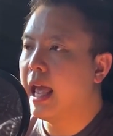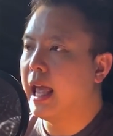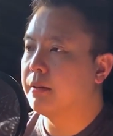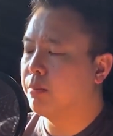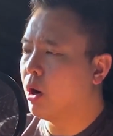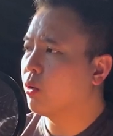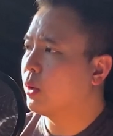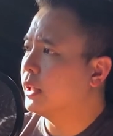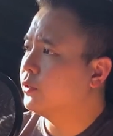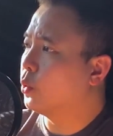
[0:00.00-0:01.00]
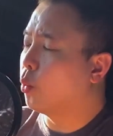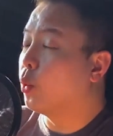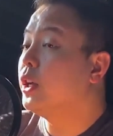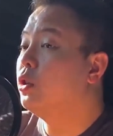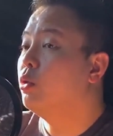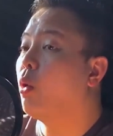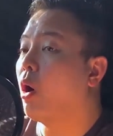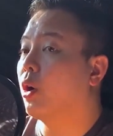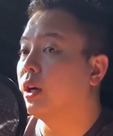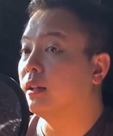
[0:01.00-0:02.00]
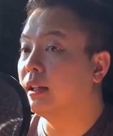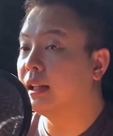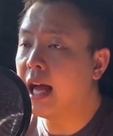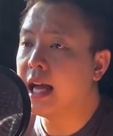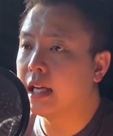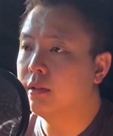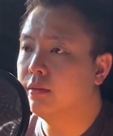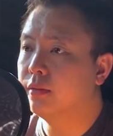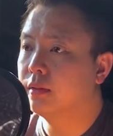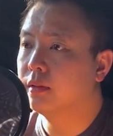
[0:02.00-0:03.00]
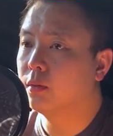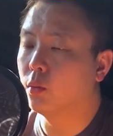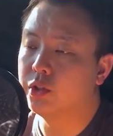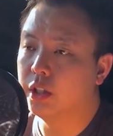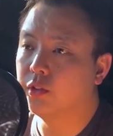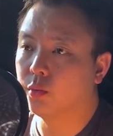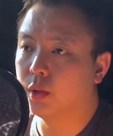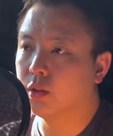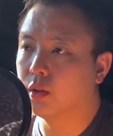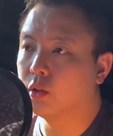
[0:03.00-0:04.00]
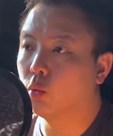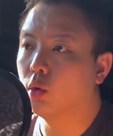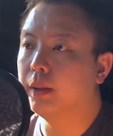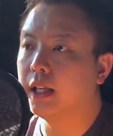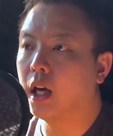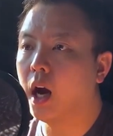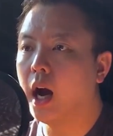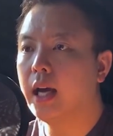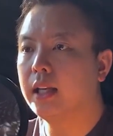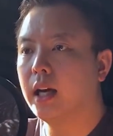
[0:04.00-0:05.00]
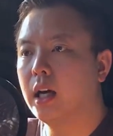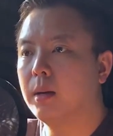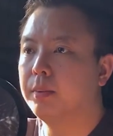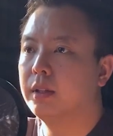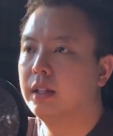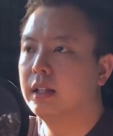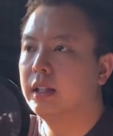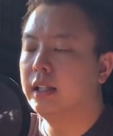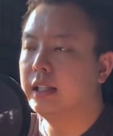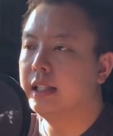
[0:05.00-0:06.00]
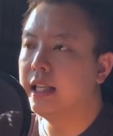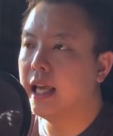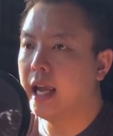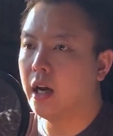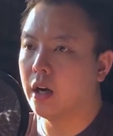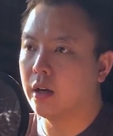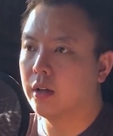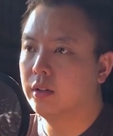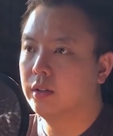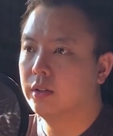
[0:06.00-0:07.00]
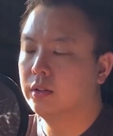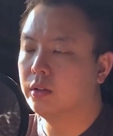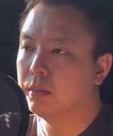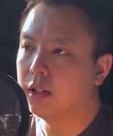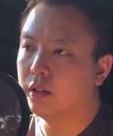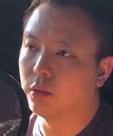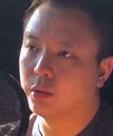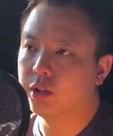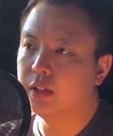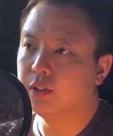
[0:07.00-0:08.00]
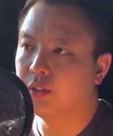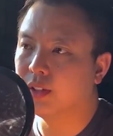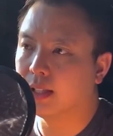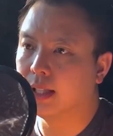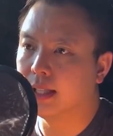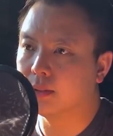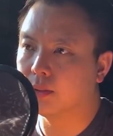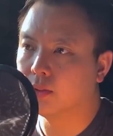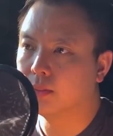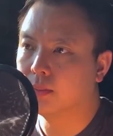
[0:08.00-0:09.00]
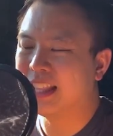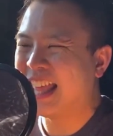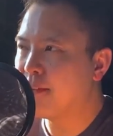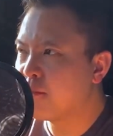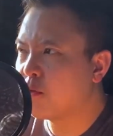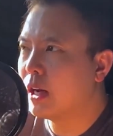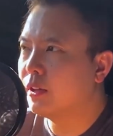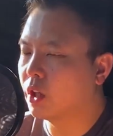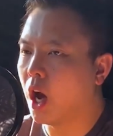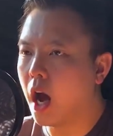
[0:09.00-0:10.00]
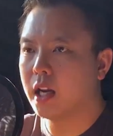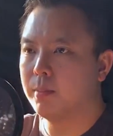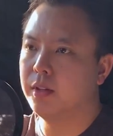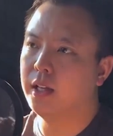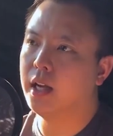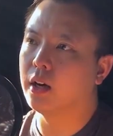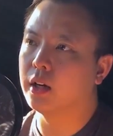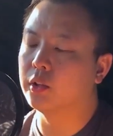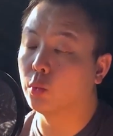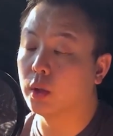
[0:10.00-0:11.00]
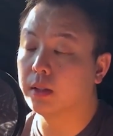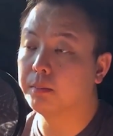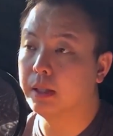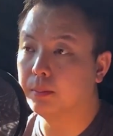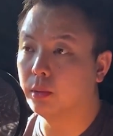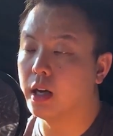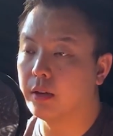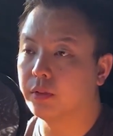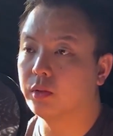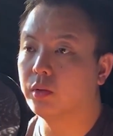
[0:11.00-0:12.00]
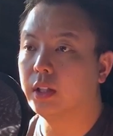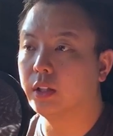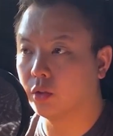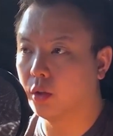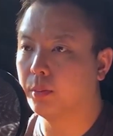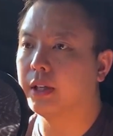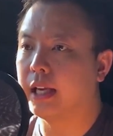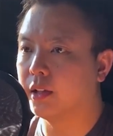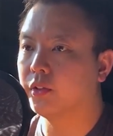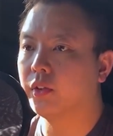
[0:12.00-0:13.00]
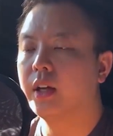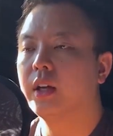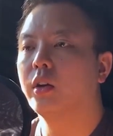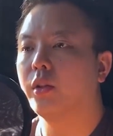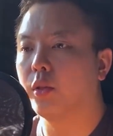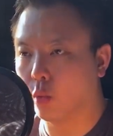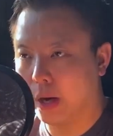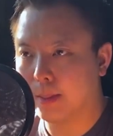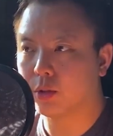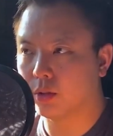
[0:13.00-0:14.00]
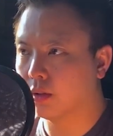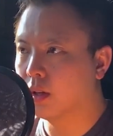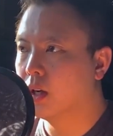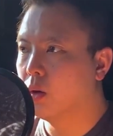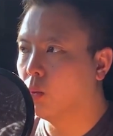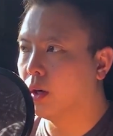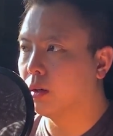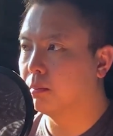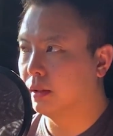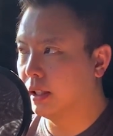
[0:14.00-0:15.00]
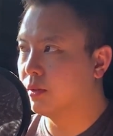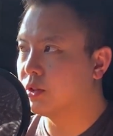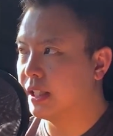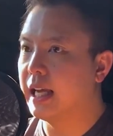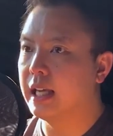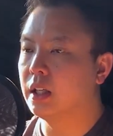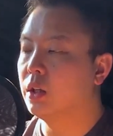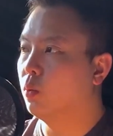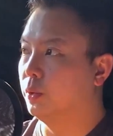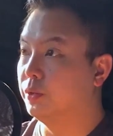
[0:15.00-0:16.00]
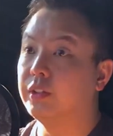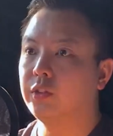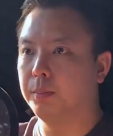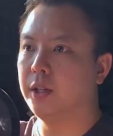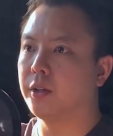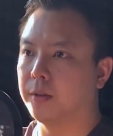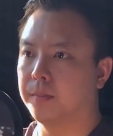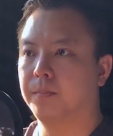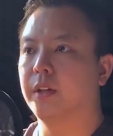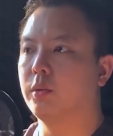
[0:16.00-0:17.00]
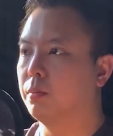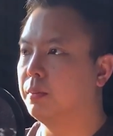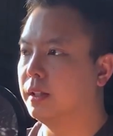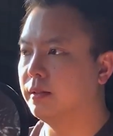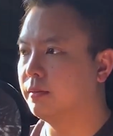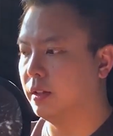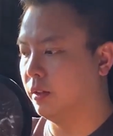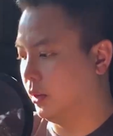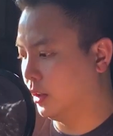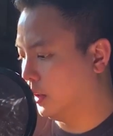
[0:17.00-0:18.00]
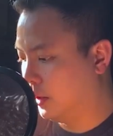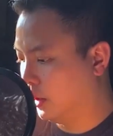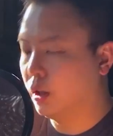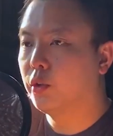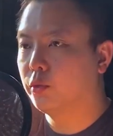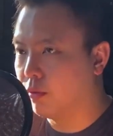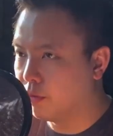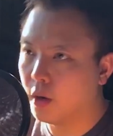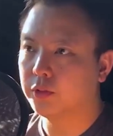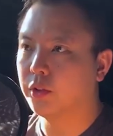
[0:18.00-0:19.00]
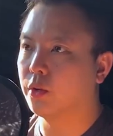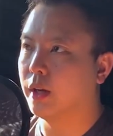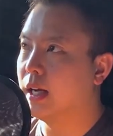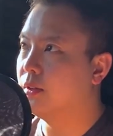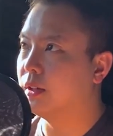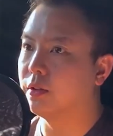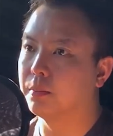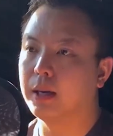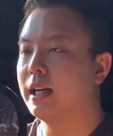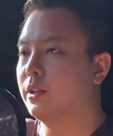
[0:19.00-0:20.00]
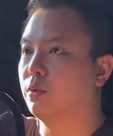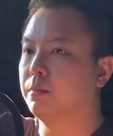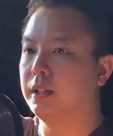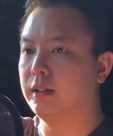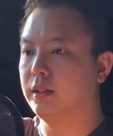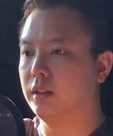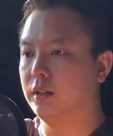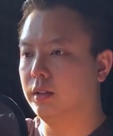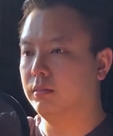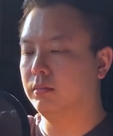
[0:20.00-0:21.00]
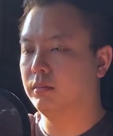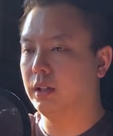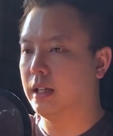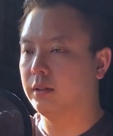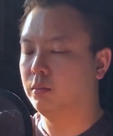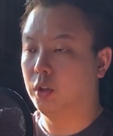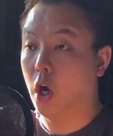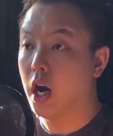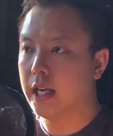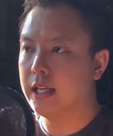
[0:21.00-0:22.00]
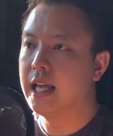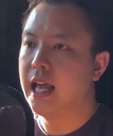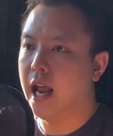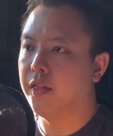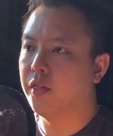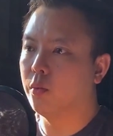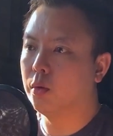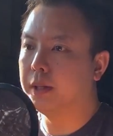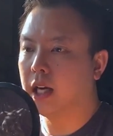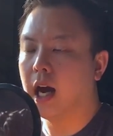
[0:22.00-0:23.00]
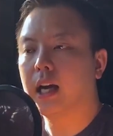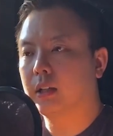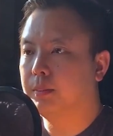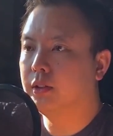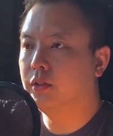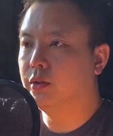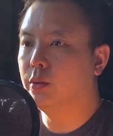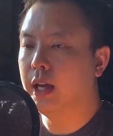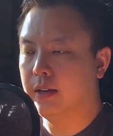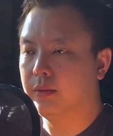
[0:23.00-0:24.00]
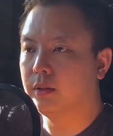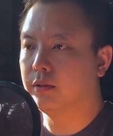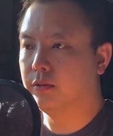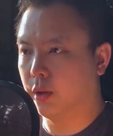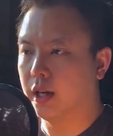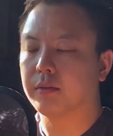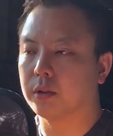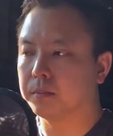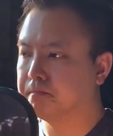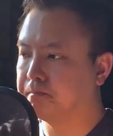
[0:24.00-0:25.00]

And Paul writes, we who are alive when Jesus returns will be caught up in the air to meet the Lord Jesus in the clouds. And that phrase, caught up in the air, is what people often interpret as the rapture, where believers, again, will disappear. They will be, the clothes will fall to the ground and their bodies will be gone and will be caught up into heaven forever.